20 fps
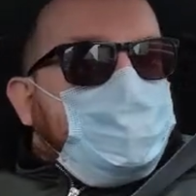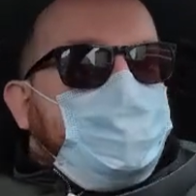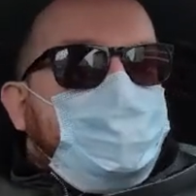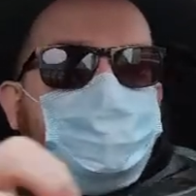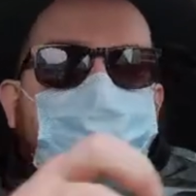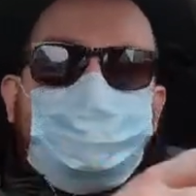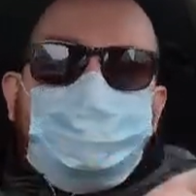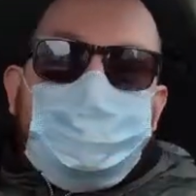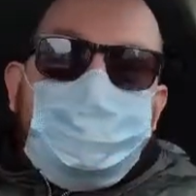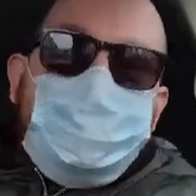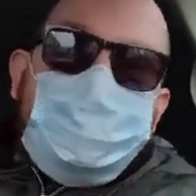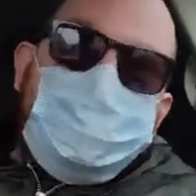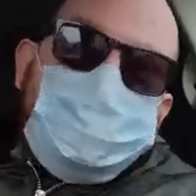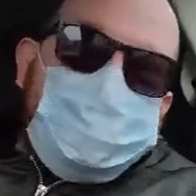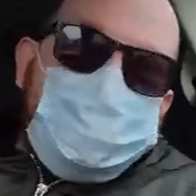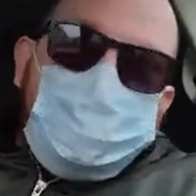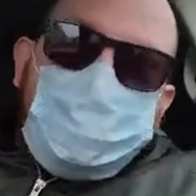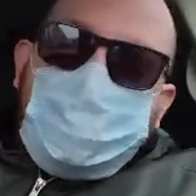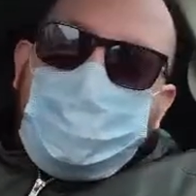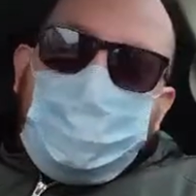I didn't really
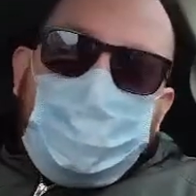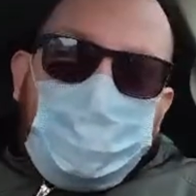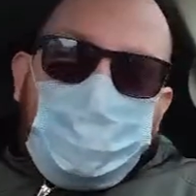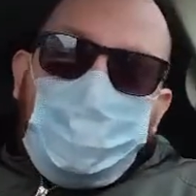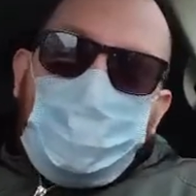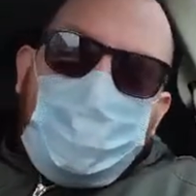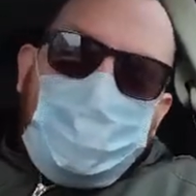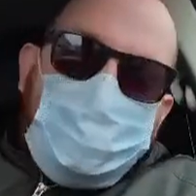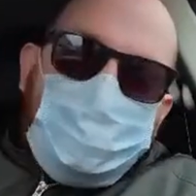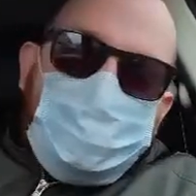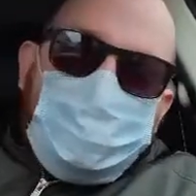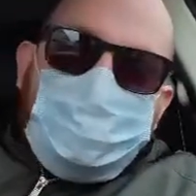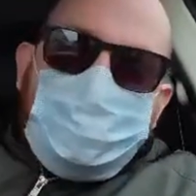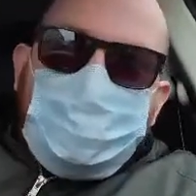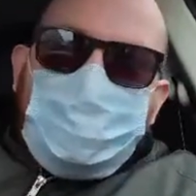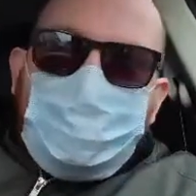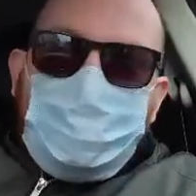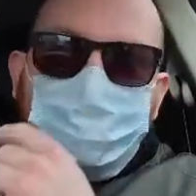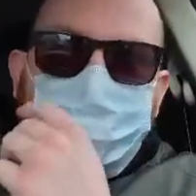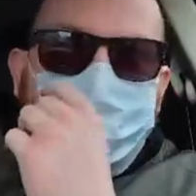talk about when we'll be
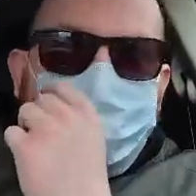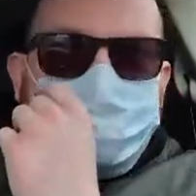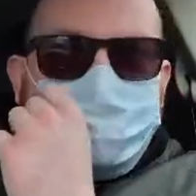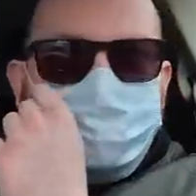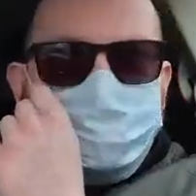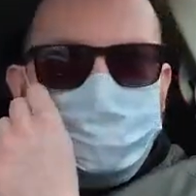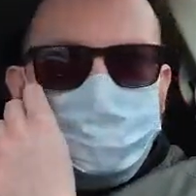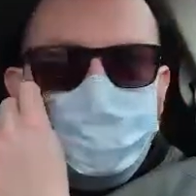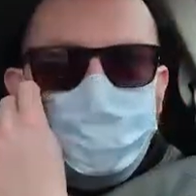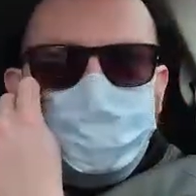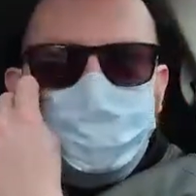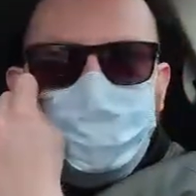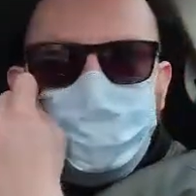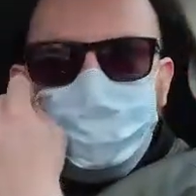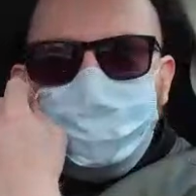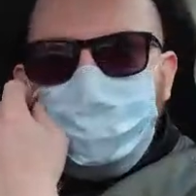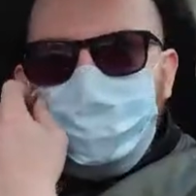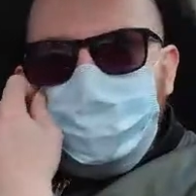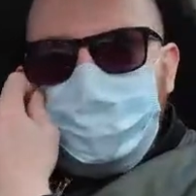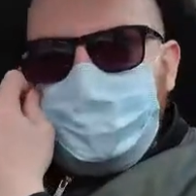going back to work
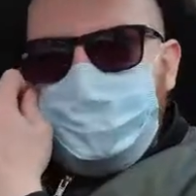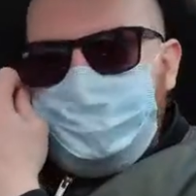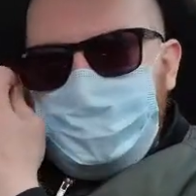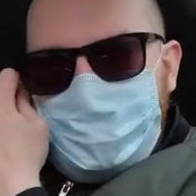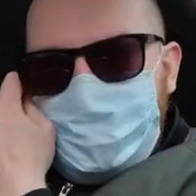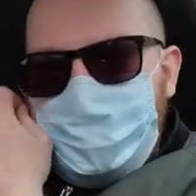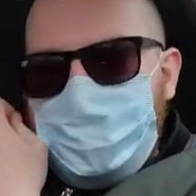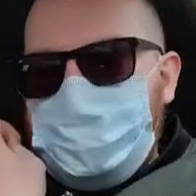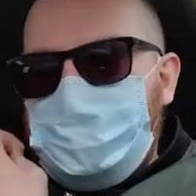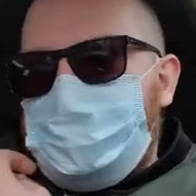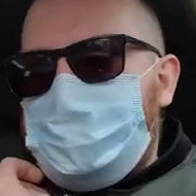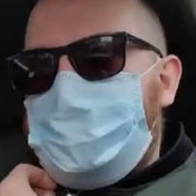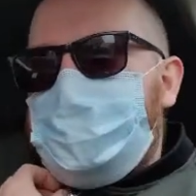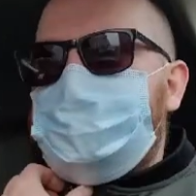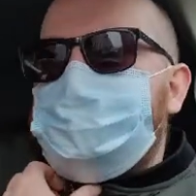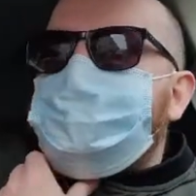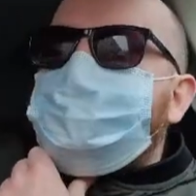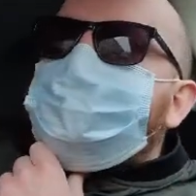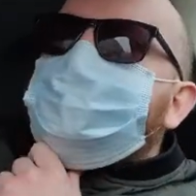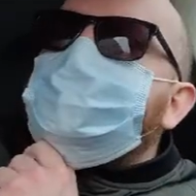much in this video,
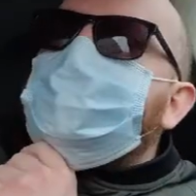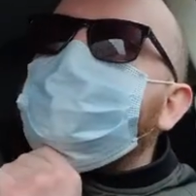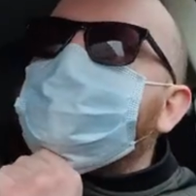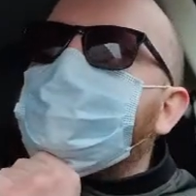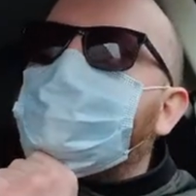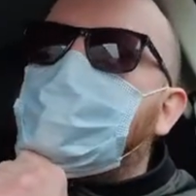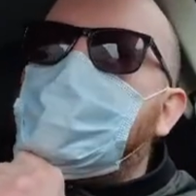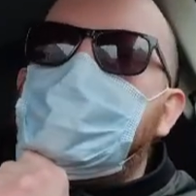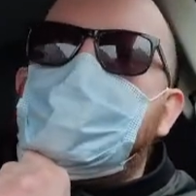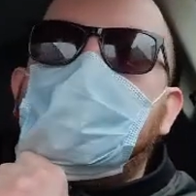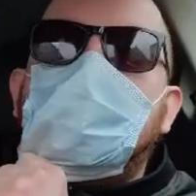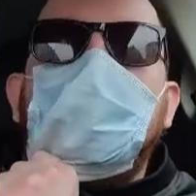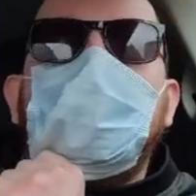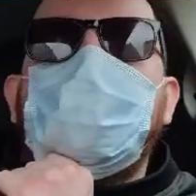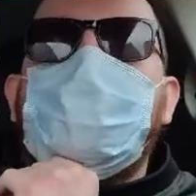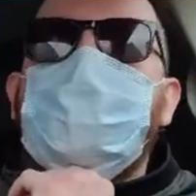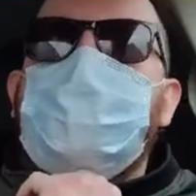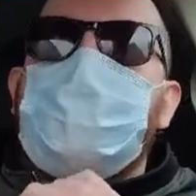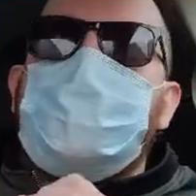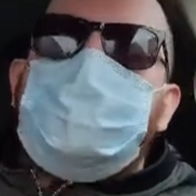but it's quite
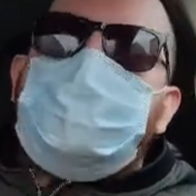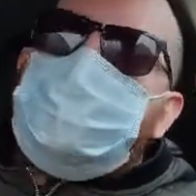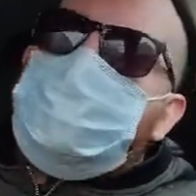simple.